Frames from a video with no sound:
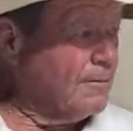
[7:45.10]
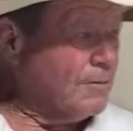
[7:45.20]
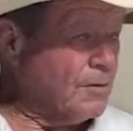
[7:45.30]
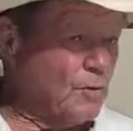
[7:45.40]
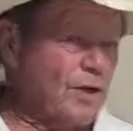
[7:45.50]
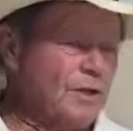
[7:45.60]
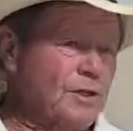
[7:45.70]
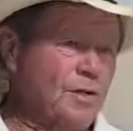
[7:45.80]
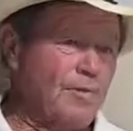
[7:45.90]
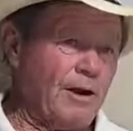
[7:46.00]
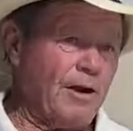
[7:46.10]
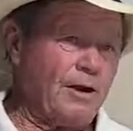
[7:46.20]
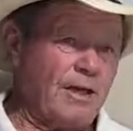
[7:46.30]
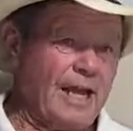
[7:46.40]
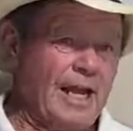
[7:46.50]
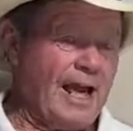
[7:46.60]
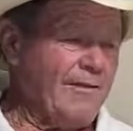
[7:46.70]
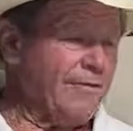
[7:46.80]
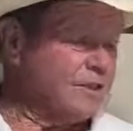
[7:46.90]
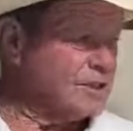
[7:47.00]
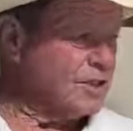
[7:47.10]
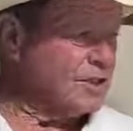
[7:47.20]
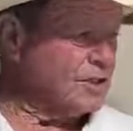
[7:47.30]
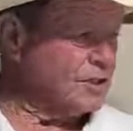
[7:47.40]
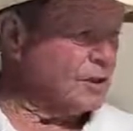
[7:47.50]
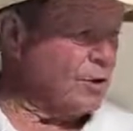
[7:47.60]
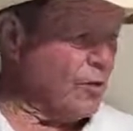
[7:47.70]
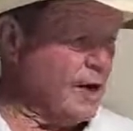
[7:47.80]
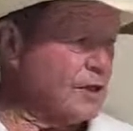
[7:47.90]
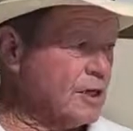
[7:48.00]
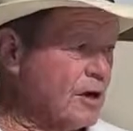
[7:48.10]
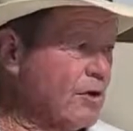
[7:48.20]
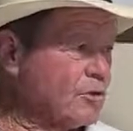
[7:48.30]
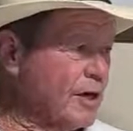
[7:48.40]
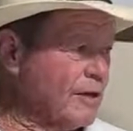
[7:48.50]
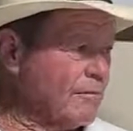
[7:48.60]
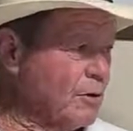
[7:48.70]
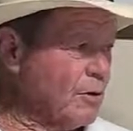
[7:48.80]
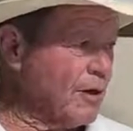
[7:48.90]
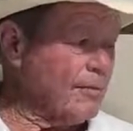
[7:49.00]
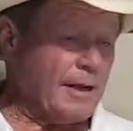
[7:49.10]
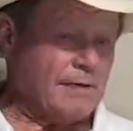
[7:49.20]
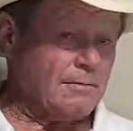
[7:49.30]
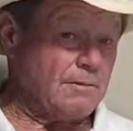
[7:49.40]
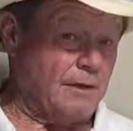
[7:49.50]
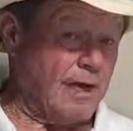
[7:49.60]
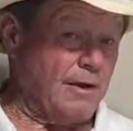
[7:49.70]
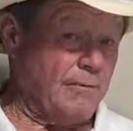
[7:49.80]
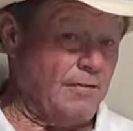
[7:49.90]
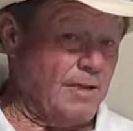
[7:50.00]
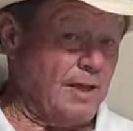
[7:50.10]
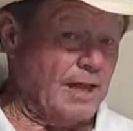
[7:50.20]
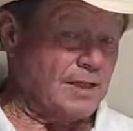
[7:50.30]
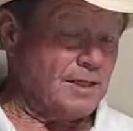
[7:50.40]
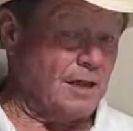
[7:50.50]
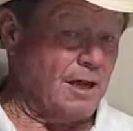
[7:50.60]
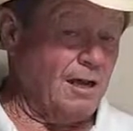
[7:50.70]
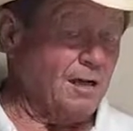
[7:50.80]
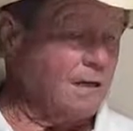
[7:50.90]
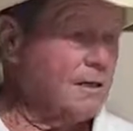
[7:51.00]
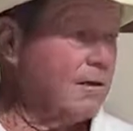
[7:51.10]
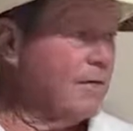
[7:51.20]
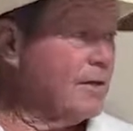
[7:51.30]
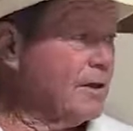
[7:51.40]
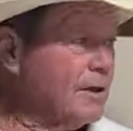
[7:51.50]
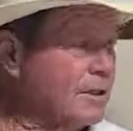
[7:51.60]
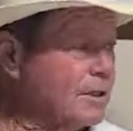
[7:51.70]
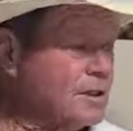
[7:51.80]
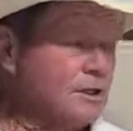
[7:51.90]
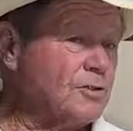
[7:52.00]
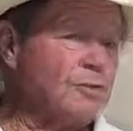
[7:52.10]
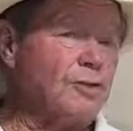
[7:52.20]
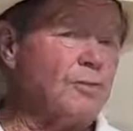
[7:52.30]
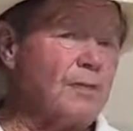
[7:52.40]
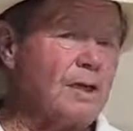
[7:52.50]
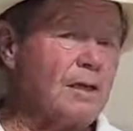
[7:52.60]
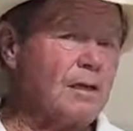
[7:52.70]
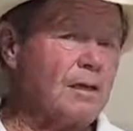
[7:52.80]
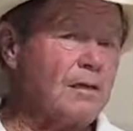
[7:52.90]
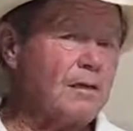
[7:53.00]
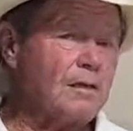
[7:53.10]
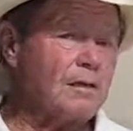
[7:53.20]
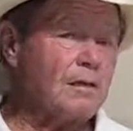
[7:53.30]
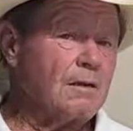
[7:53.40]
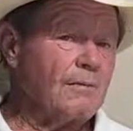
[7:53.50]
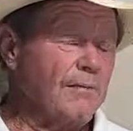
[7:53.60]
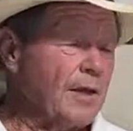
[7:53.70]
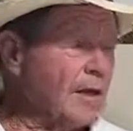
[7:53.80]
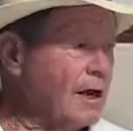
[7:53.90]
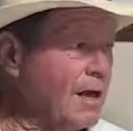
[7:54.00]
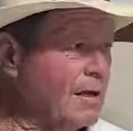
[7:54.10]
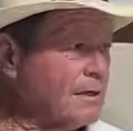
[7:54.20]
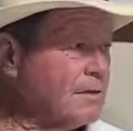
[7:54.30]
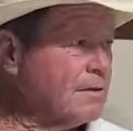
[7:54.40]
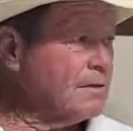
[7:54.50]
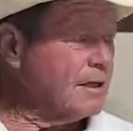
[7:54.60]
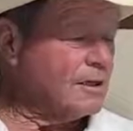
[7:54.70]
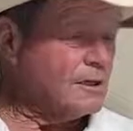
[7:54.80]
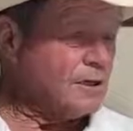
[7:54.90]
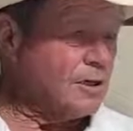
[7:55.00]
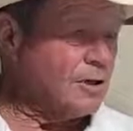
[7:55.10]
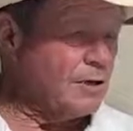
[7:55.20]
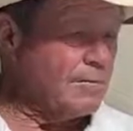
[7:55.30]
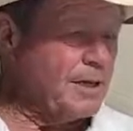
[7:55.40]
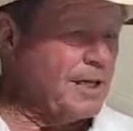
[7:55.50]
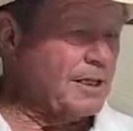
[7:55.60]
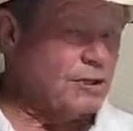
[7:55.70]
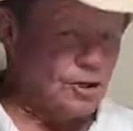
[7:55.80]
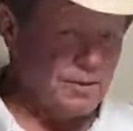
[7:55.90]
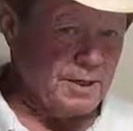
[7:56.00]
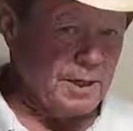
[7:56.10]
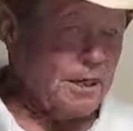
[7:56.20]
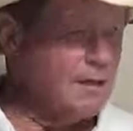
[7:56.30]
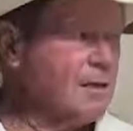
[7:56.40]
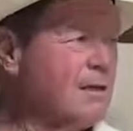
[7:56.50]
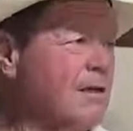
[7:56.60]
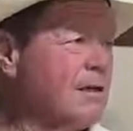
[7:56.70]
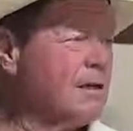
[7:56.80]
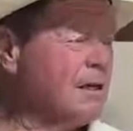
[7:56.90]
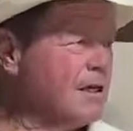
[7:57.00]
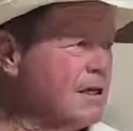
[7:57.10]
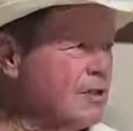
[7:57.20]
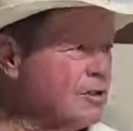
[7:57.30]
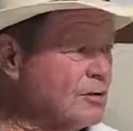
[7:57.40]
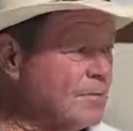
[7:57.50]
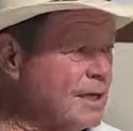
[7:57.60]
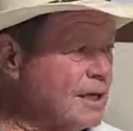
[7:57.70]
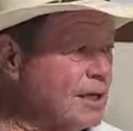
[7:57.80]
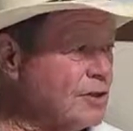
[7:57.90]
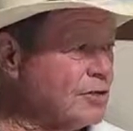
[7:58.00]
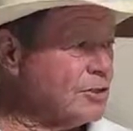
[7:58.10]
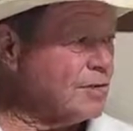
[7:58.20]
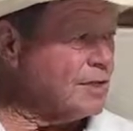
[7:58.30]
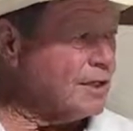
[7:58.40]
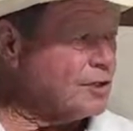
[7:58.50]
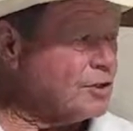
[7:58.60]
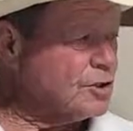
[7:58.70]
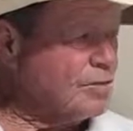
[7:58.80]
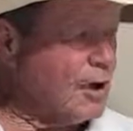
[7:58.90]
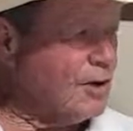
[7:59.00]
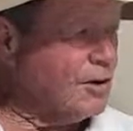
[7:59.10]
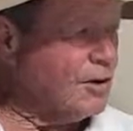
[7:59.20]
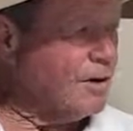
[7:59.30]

the reason America can't have a consistent great dog training program like the KNPV has in Holland is because the country's too big. In Holland and in European, Germany, and these European countries where things are smaller,